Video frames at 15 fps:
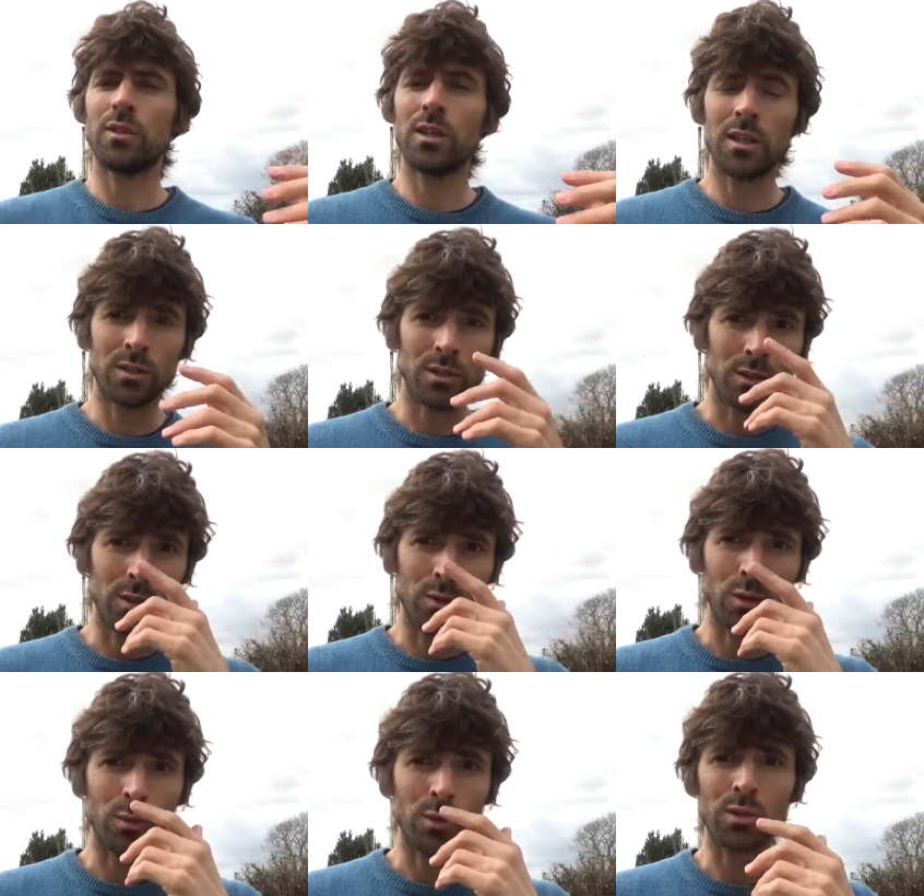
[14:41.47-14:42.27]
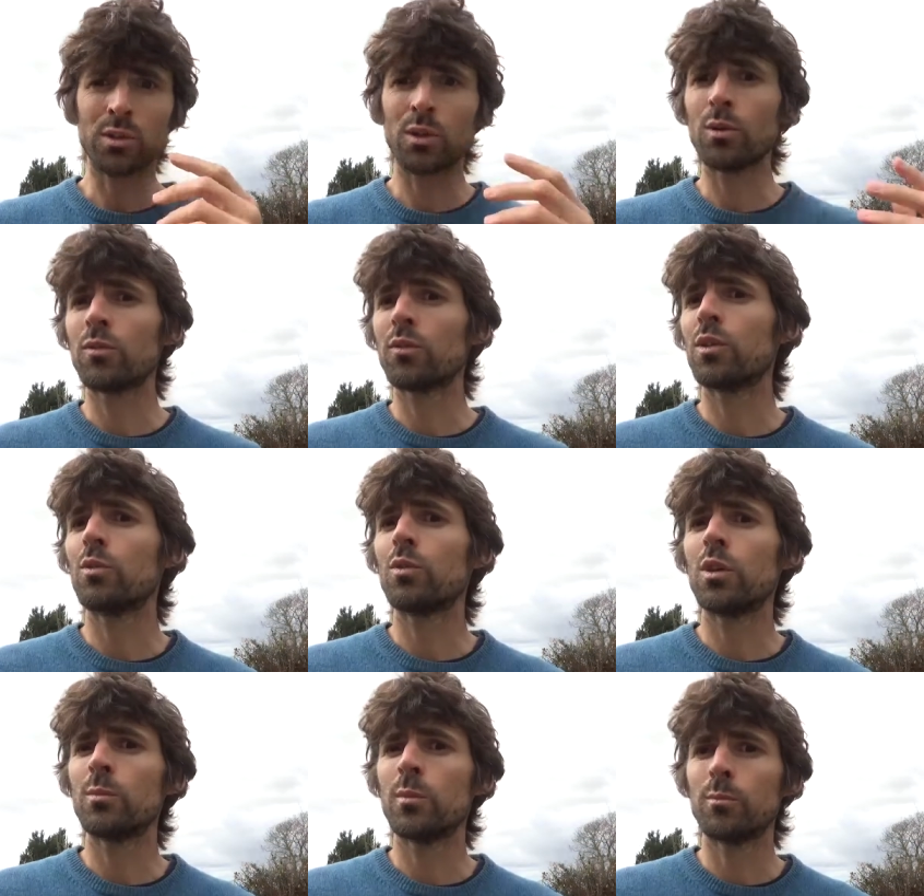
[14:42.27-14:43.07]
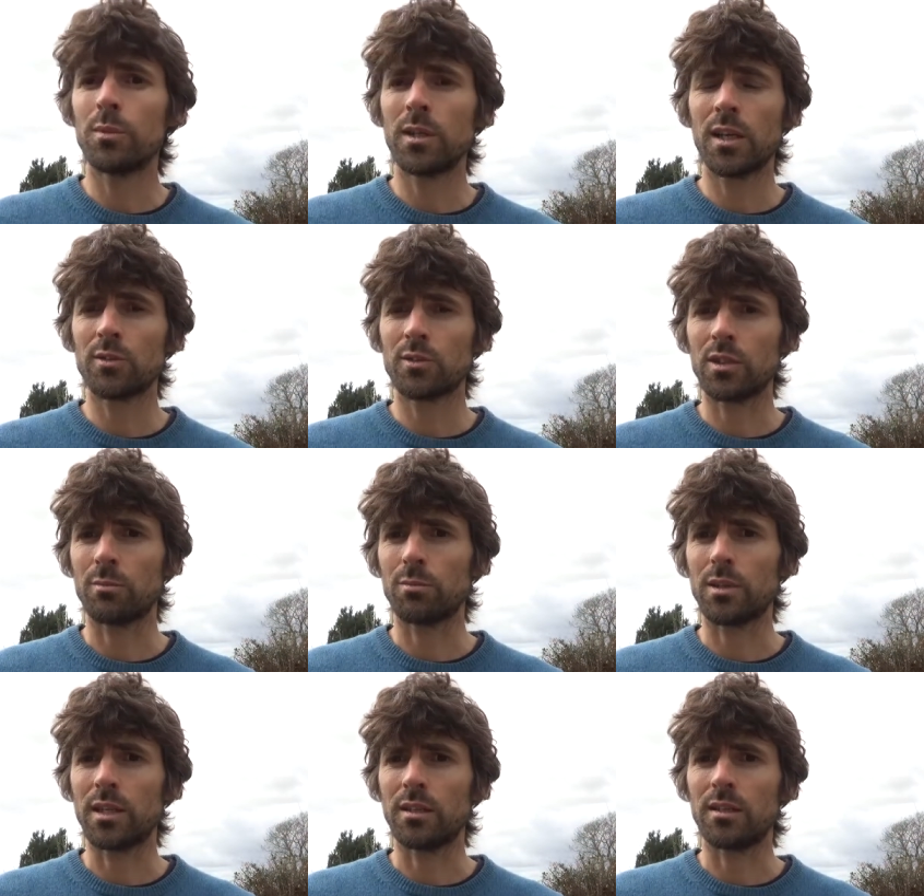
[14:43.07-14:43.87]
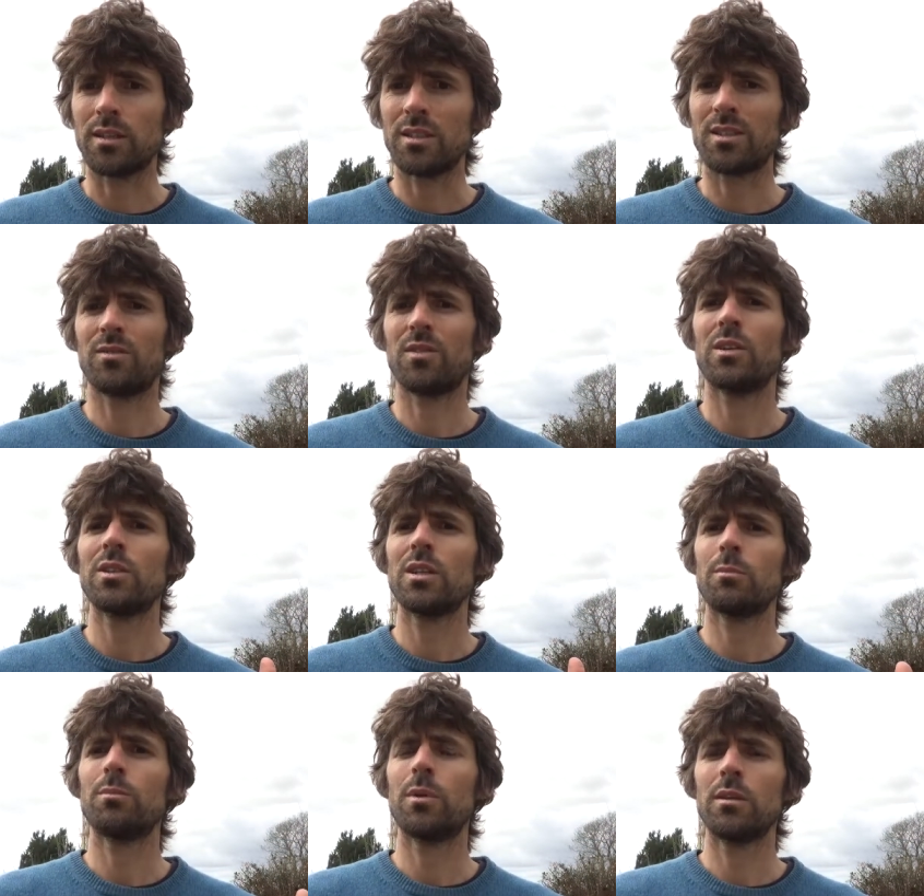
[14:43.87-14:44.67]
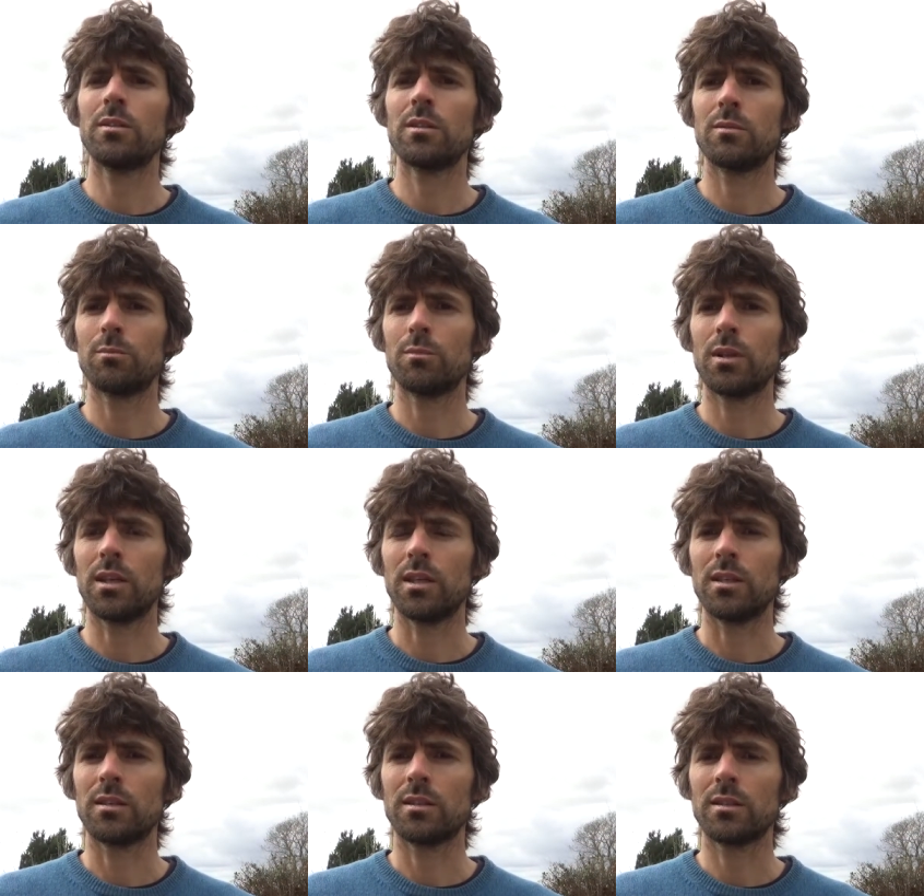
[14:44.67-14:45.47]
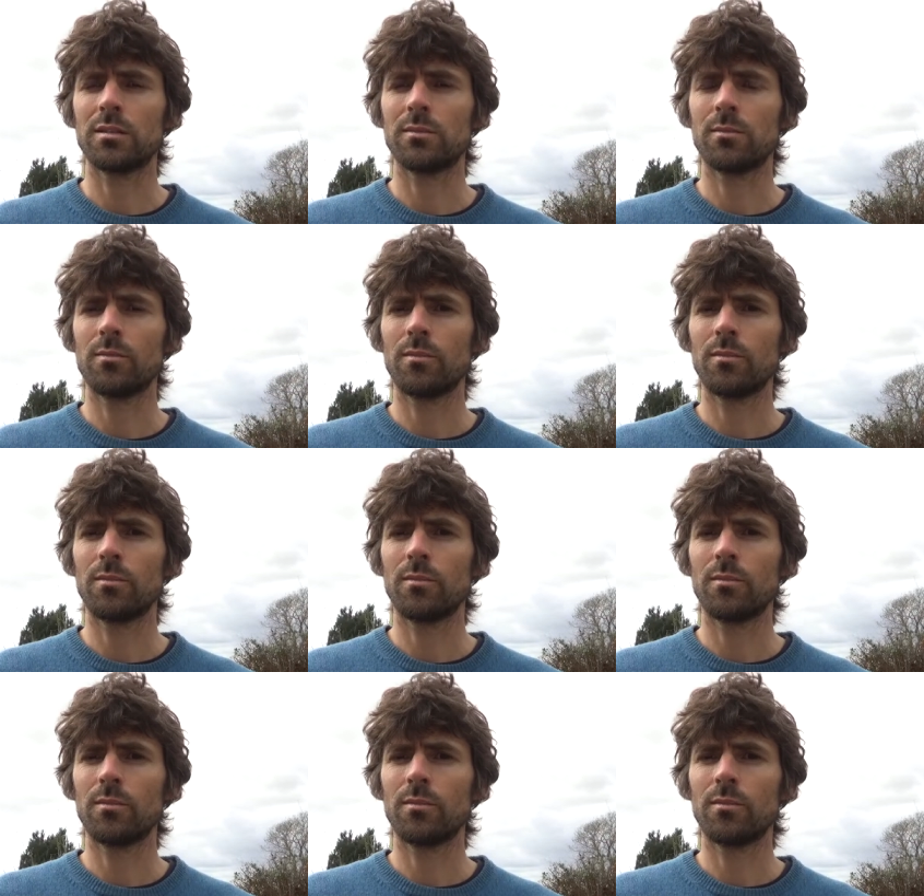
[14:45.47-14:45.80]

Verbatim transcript: years ago there were so few human beings on the planet. It's a very abundant place.